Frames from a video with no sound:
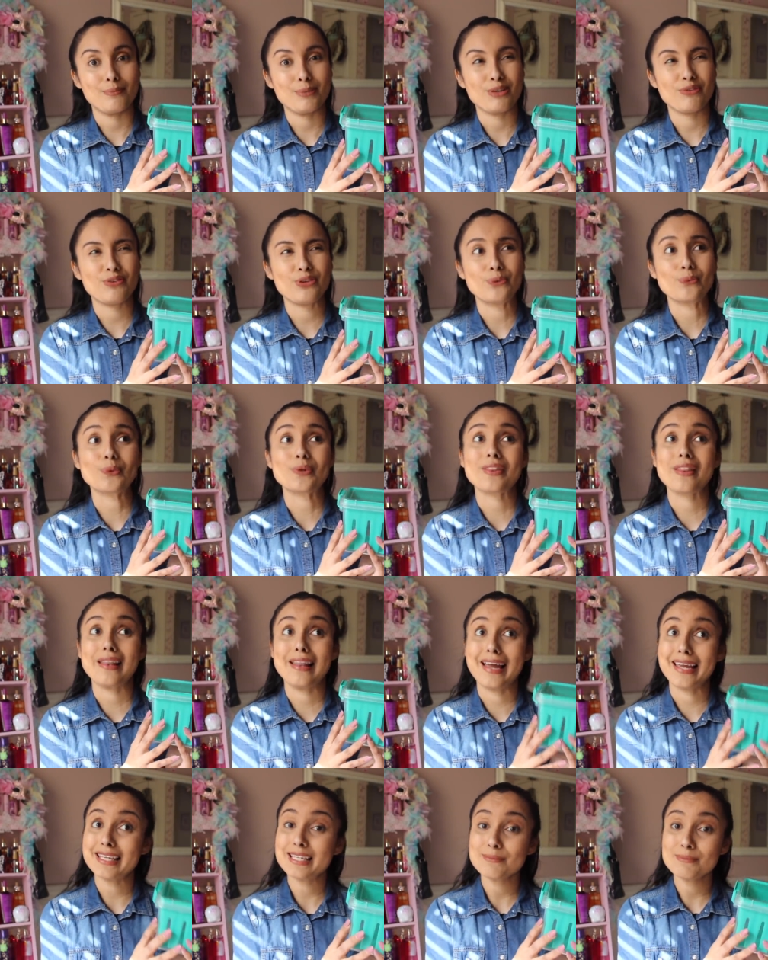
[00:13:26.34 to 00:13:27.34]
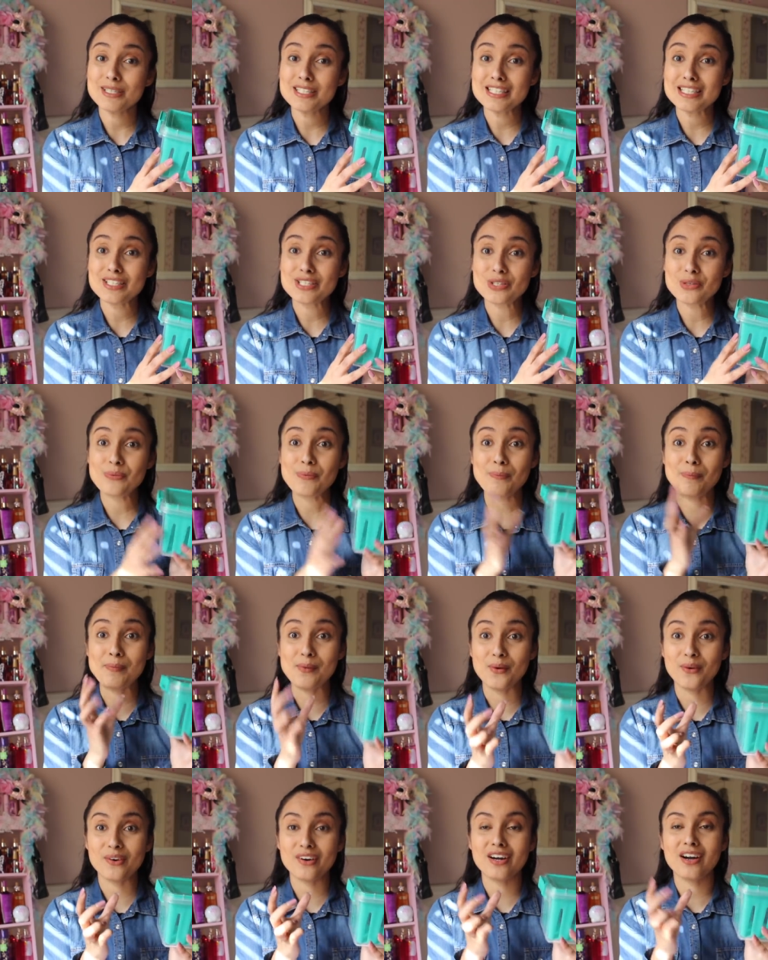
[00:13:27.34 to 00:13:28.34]
If you would like me to do
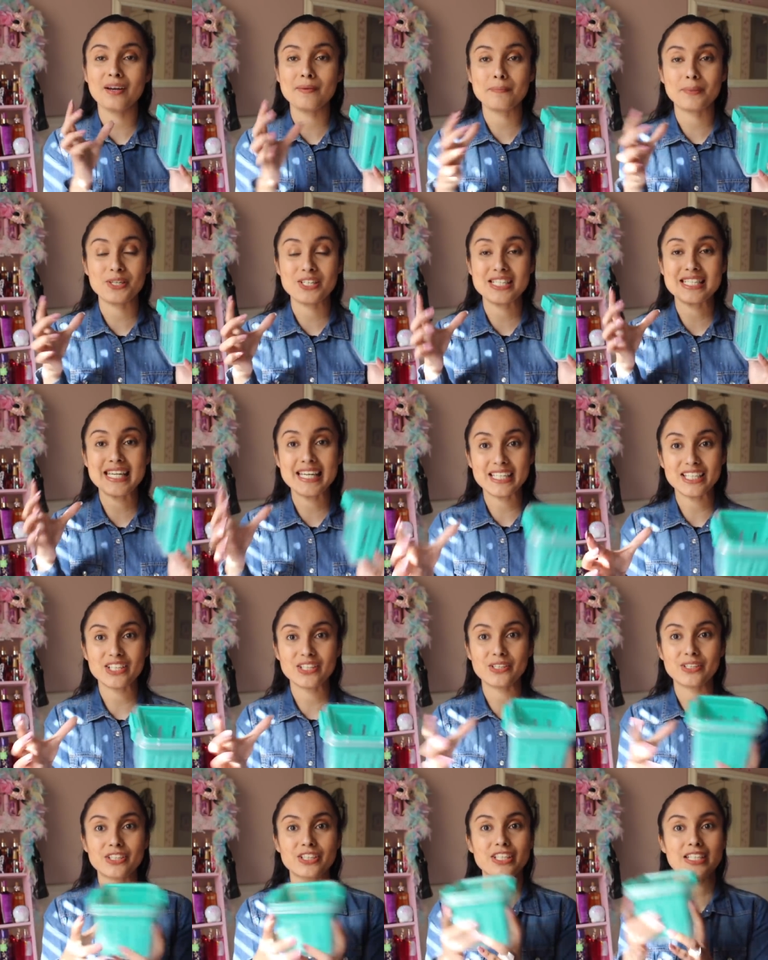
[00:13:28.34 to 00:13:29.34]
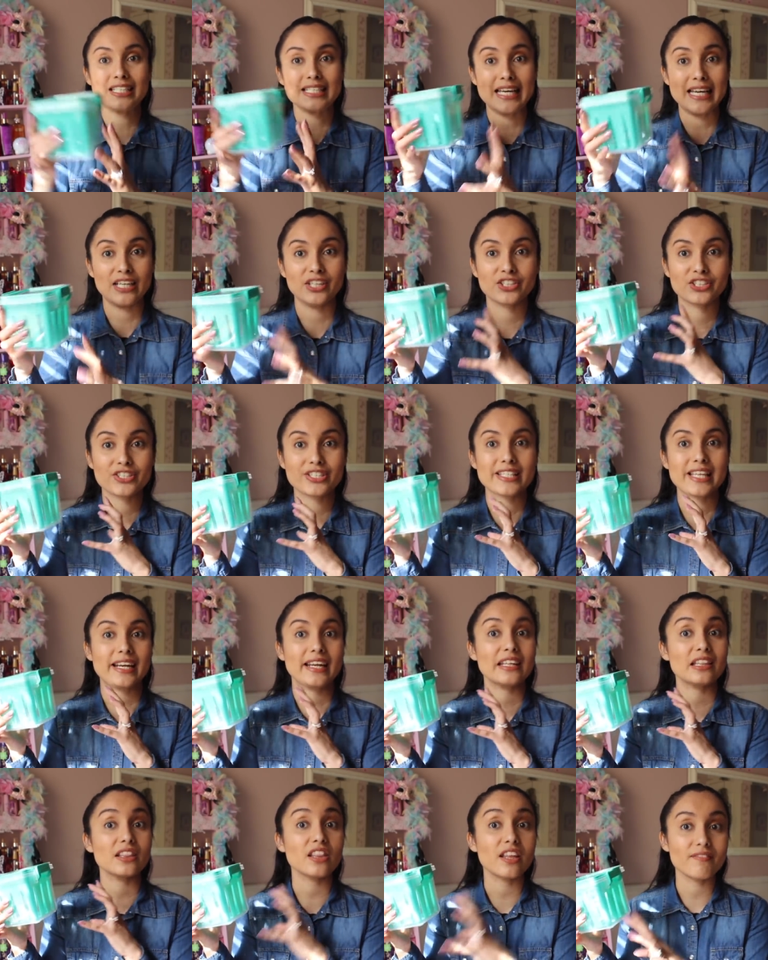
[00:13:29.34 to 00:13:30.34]
more on particular containers
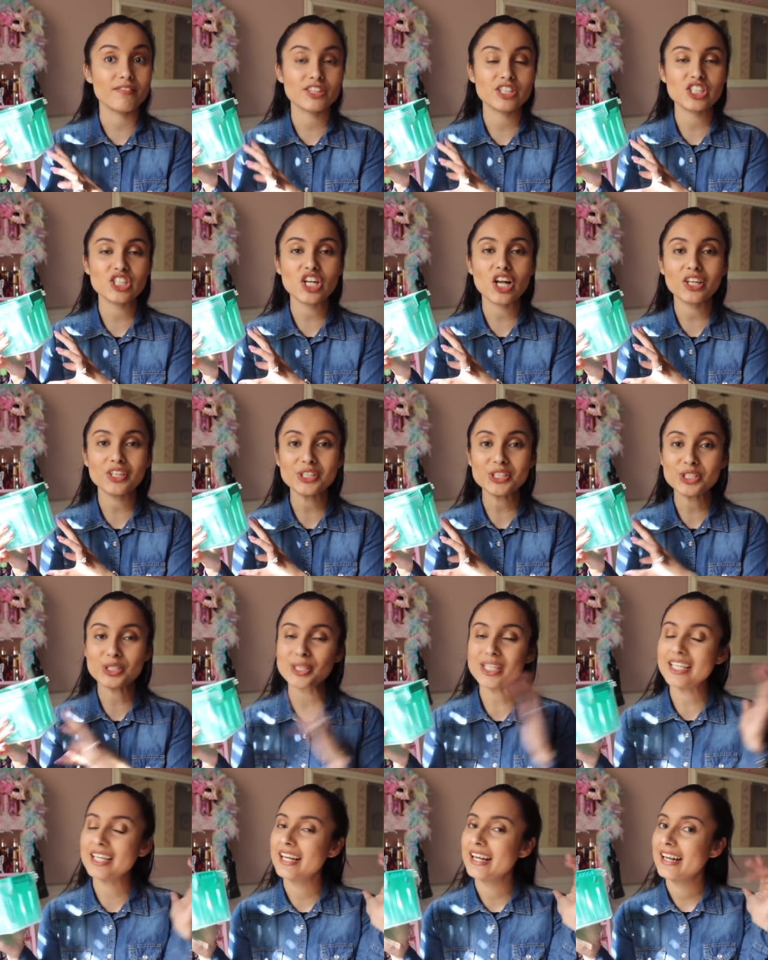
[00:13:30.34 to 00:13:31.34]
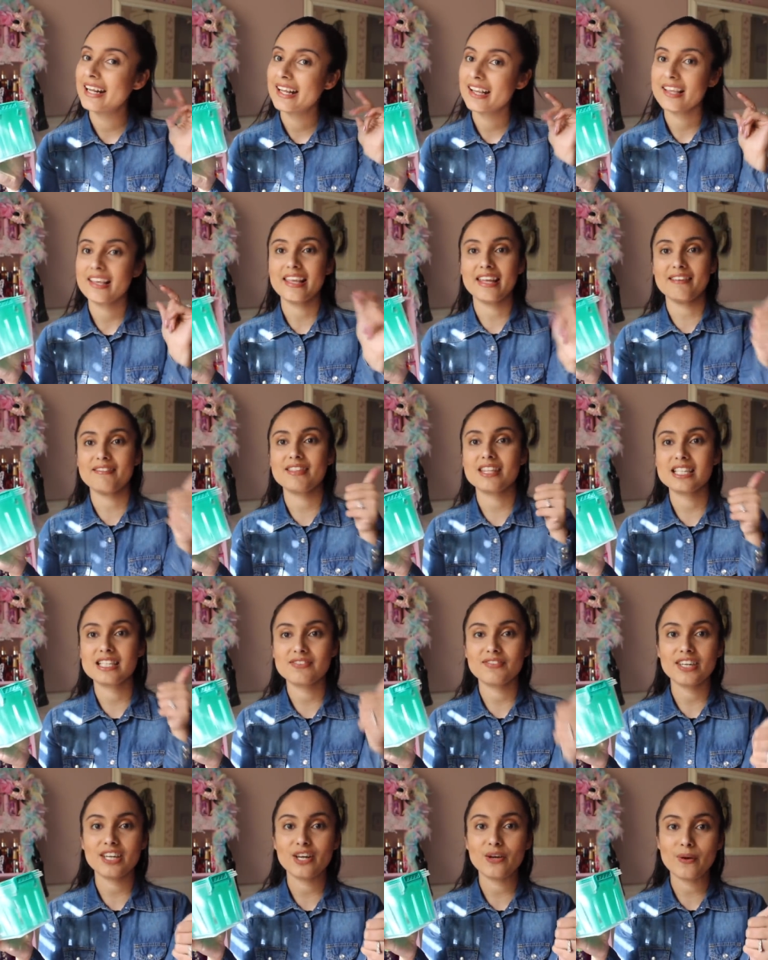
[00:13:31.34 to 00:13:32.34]
that I love at the Dollar Tree, give
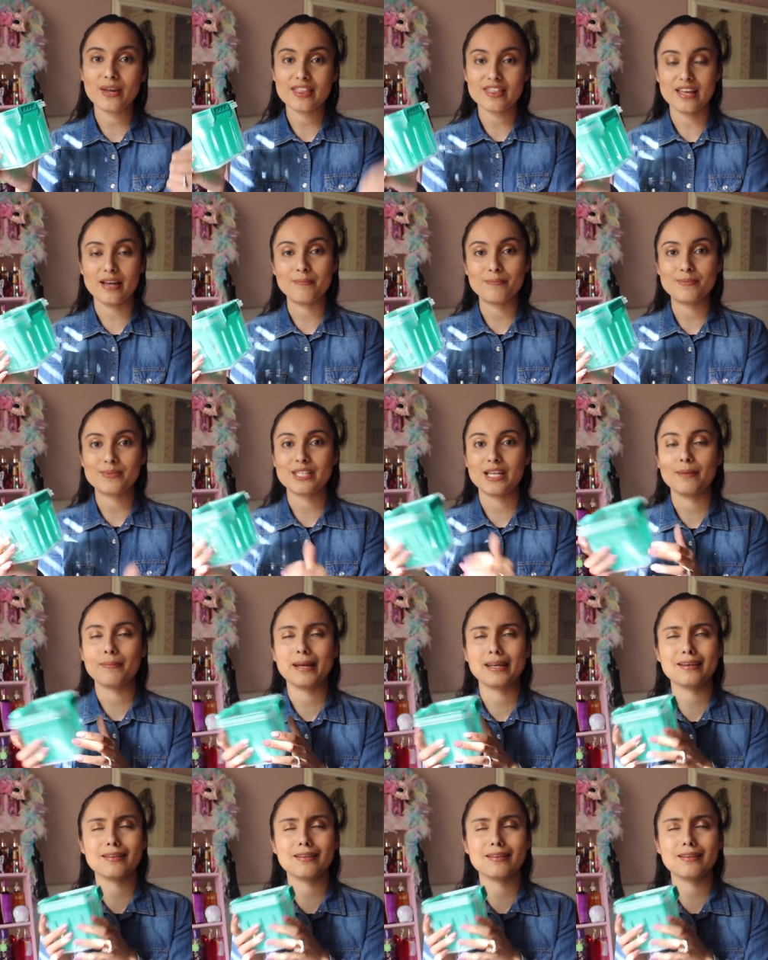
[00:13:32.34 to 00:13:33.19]
this video a thumbs up.